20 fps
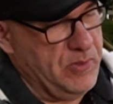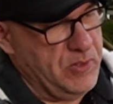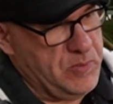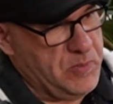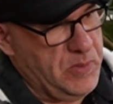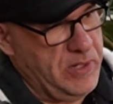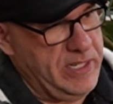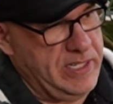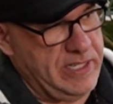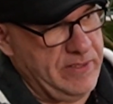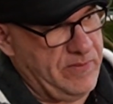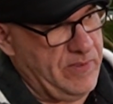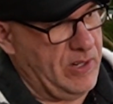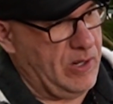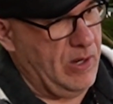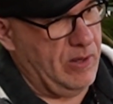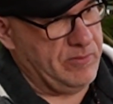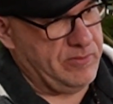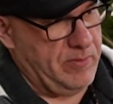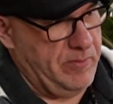pretty
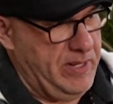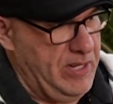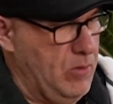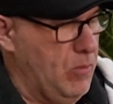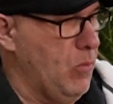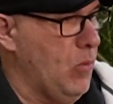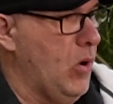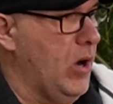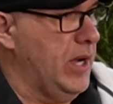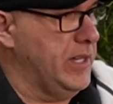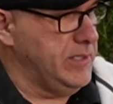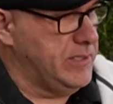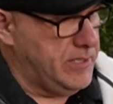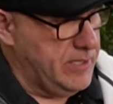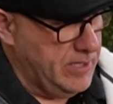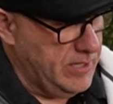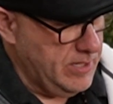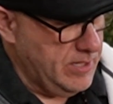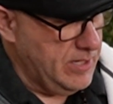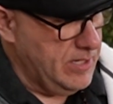difficult for me to want
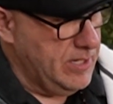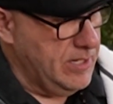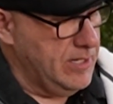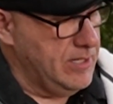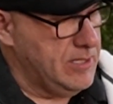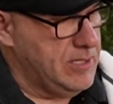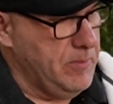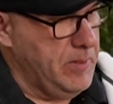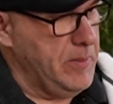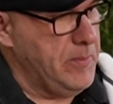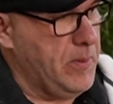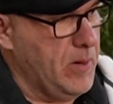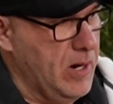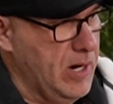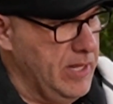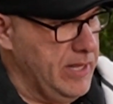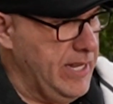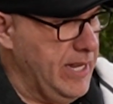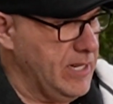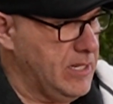to be part
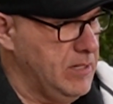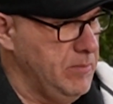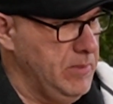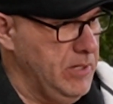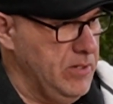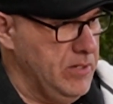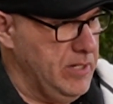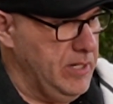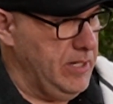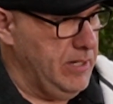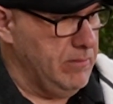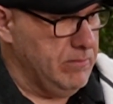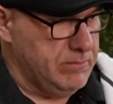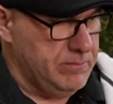of that community.